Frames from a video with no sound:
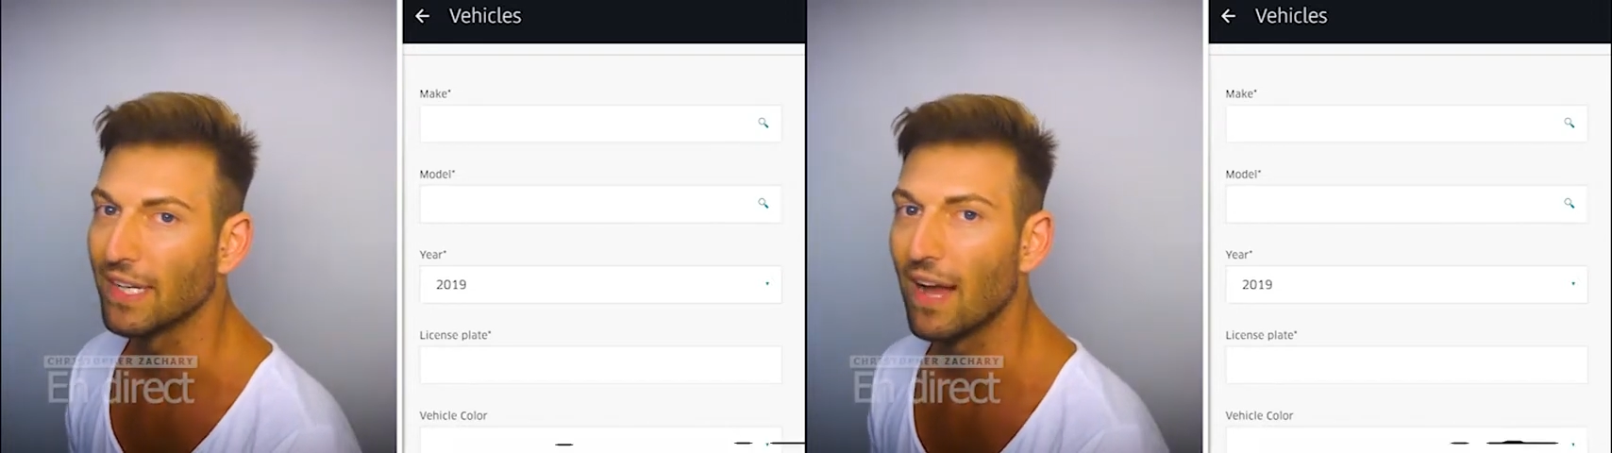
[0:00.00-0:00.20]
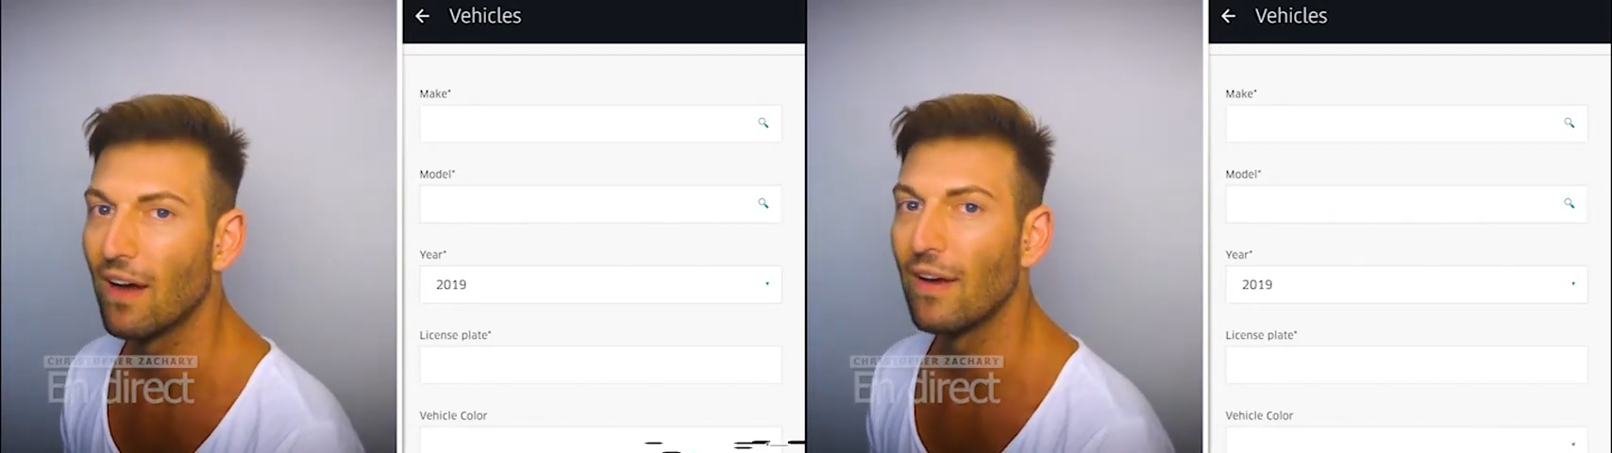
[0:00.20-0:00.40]

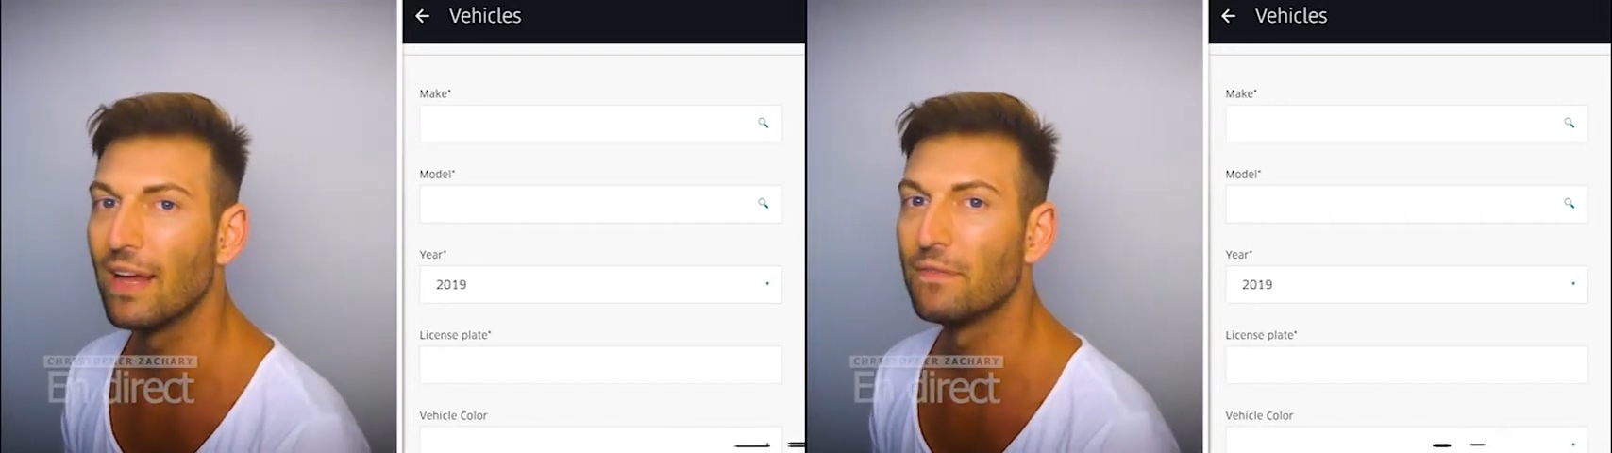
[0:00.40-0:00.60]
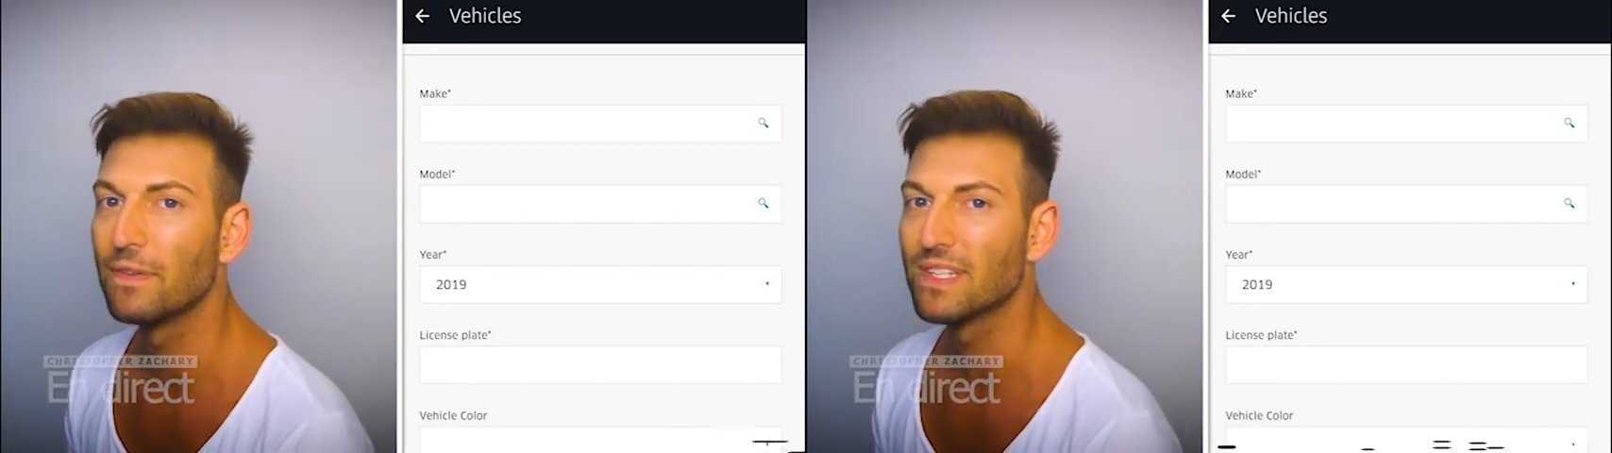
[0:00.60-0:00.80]
Now
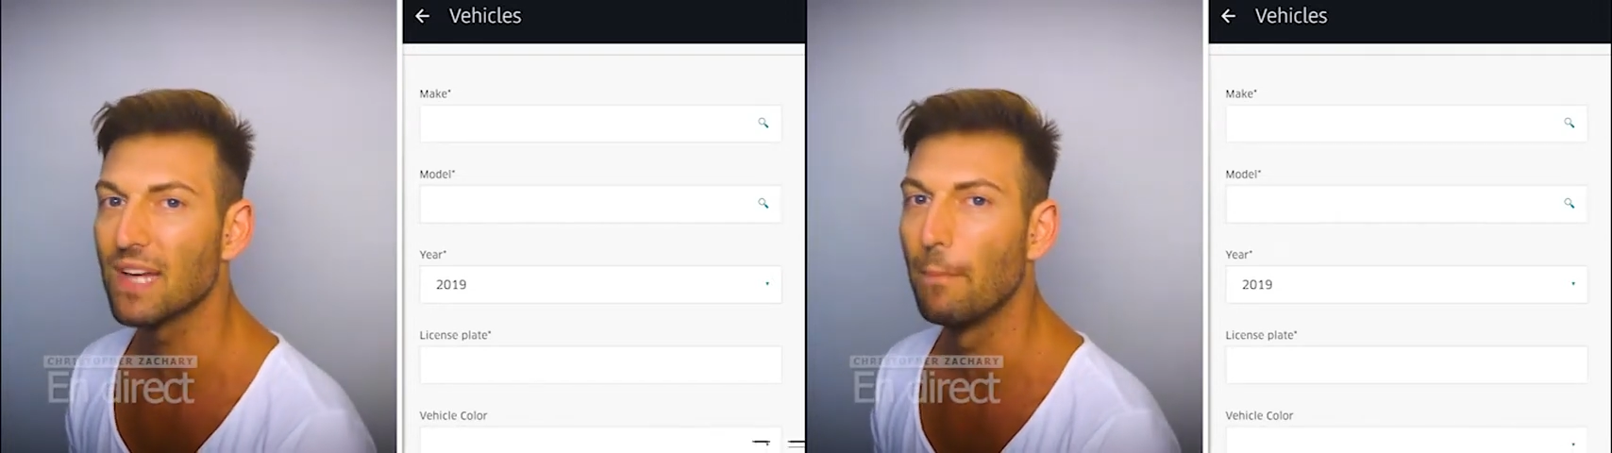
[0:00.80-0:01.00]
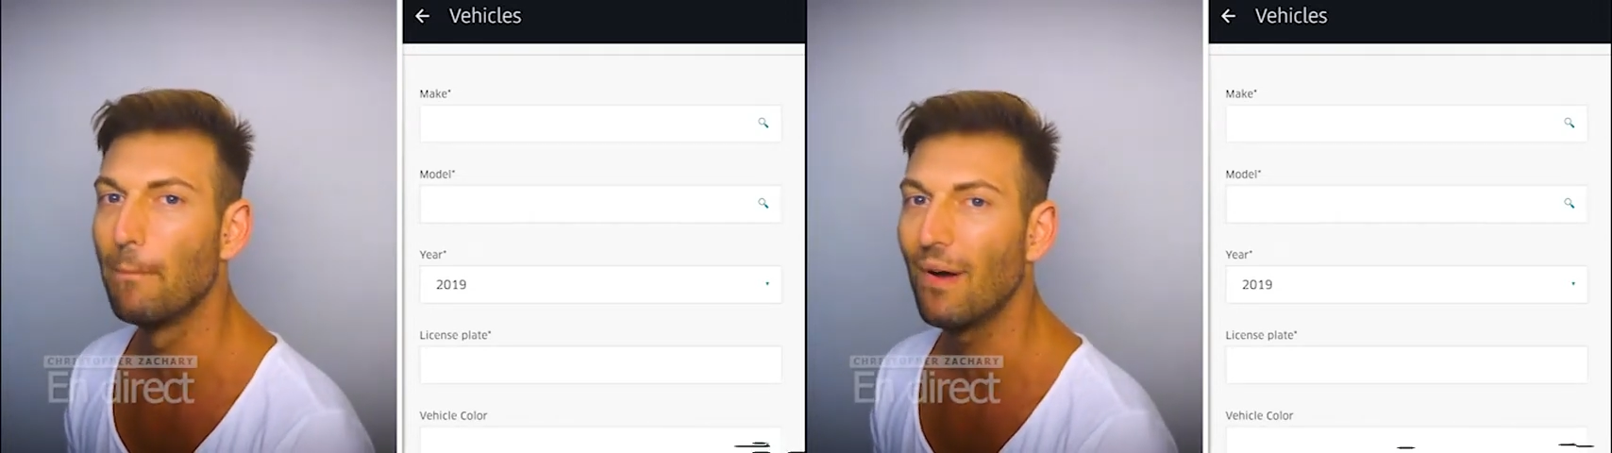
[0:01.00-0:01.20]
if it's
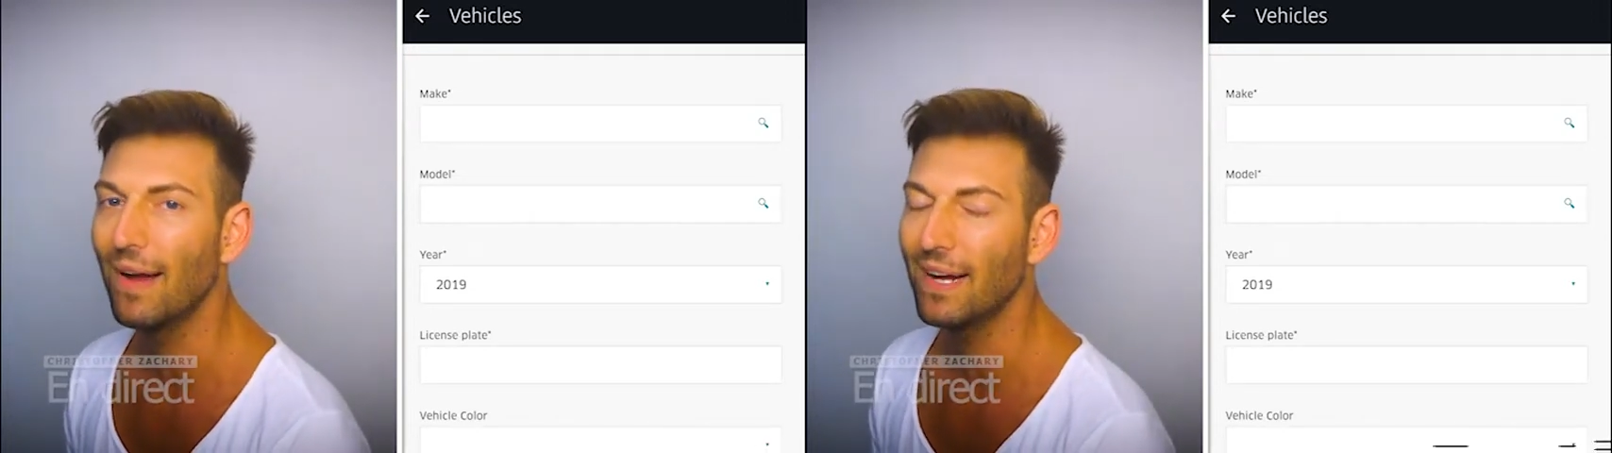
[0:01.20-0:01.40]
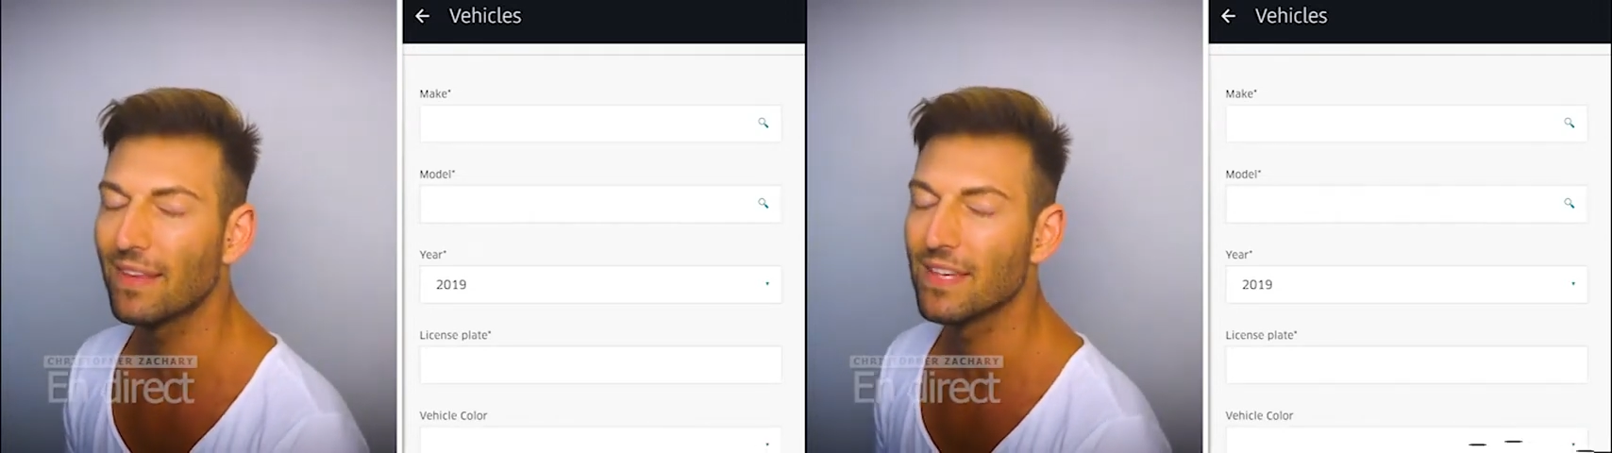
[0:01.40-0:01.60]
a bike,